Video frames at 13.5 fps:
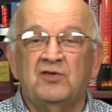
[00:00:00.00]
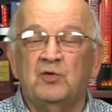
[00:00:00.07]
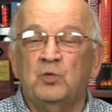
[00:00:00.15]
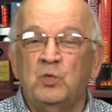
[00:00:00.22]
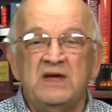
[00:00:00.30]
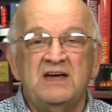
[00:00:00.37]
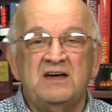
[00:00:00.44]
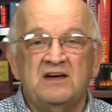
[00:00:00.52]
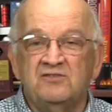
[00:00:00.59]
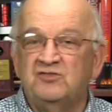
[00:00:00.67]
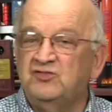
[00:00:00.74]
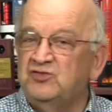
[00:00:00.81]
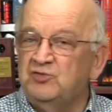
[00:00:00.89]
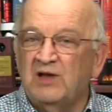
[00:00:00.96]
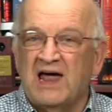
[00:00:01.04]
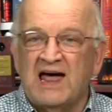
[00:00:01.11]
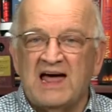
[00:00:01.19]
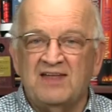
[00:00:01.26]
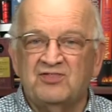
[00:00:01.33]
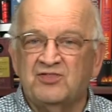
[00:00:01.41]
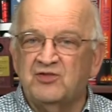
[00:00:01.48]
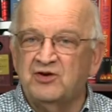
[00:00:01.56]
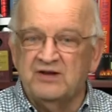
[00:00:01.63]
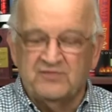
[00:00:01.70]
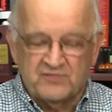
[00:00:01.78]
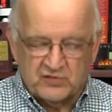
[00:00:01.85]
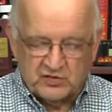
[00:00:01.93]
for the week of July
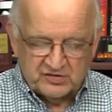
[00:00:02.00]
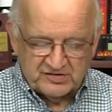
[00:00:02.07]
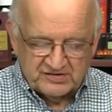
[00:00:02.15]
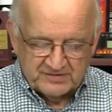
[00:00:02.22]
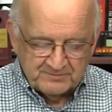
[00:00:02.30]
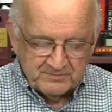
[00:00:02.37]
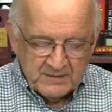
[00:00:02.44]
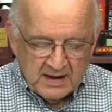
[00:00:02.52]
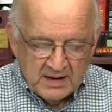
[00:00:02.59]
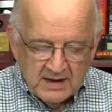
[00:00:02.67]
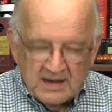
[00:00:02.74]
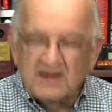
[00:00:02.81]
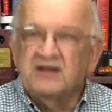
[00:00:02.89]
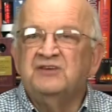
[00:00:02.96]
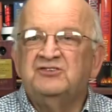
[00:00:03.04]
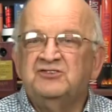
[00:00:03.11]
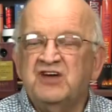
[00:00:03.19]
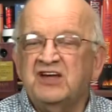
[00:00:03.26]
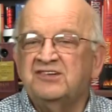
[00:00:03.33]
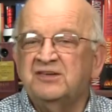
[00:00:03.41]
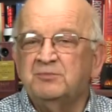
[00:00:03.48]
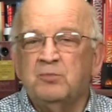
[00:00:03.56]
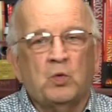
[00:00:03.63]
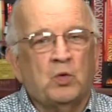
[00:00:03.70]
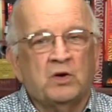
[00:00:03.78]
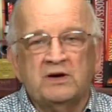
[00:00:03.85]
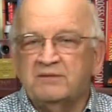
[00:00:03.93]
31st. Jason
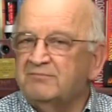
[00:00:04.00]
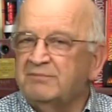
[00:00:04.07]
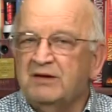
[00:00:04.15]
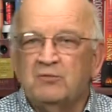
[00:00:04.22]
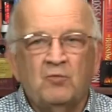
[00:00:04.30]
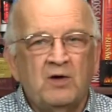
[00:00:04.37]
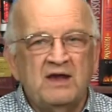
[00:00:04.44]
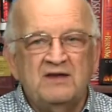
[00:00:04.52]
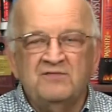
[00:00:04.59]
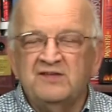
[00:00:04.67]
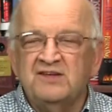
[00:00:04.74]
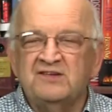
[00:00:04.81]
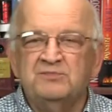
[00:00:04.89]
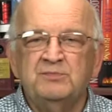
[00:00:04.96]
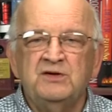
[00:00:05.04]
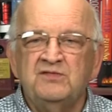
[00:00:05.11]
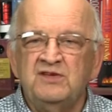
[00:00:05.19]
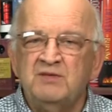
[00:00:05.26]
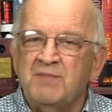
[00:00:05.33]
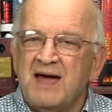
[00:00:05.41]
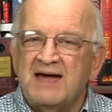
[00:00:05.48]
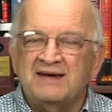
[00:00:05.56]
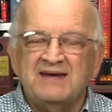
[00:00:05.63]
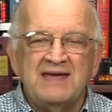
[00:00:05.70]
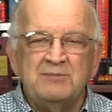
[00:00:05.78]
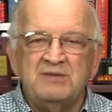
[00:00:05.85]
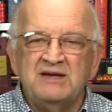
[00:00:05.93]
Bourne, been waiting for this movie. Matt
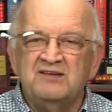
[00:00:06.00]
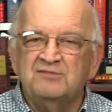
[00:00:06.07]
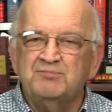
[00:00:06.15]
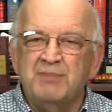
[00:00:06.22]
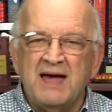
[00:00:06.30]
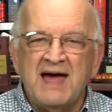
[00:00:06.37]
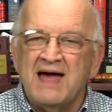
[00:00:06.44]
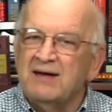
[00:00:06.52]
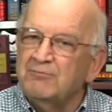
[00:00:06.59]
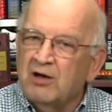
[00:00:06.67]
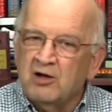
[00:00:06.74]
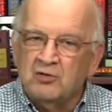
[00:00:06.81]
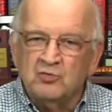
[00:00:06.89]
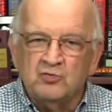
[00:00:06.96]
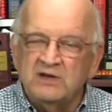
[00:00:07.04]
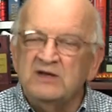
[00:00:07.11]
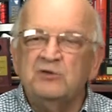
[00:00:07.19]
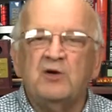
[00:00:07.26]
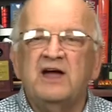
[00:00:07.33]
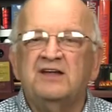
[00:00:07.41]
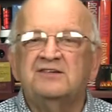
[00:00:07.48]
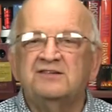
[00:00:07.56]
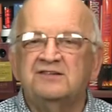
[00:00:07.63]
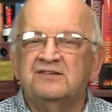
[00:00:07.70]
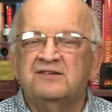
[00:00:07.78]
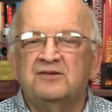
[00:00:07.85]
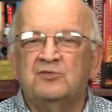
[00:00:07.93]
Damon is back. Paul Greengrass
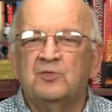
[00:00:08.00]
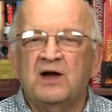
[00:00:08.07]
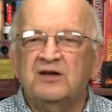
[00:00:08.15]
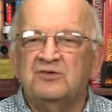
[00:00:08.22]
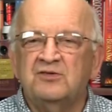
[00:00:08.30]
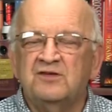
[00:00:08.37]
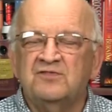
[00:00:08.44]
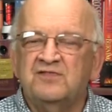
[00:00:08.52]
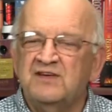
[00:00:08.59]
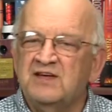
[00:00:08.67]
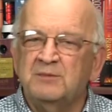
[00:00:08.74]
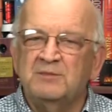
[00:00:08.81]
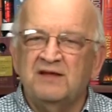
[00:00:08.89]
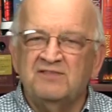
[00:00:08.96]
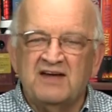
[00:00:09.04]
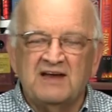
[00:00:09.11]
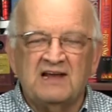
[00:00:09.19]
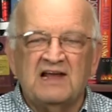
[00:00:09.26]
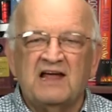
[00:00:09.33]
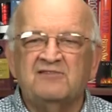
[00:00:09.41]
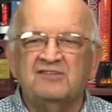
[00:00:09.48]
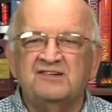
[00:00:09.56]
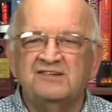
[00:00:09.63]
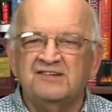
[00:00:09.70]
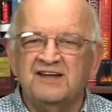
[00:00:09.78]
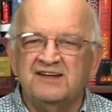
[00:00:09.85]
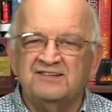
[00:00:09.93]
is the director of the film. They've had a lot of
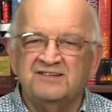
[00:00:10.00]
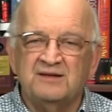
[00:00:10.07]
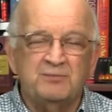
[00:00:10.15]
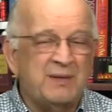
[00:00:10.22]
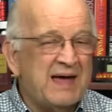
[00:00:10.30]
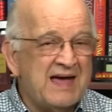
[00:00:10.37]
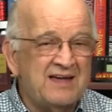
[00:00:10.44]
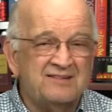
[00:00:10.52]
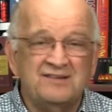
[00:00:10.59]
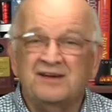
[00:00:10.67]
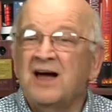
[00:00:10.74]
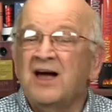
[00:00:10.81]
success in the past.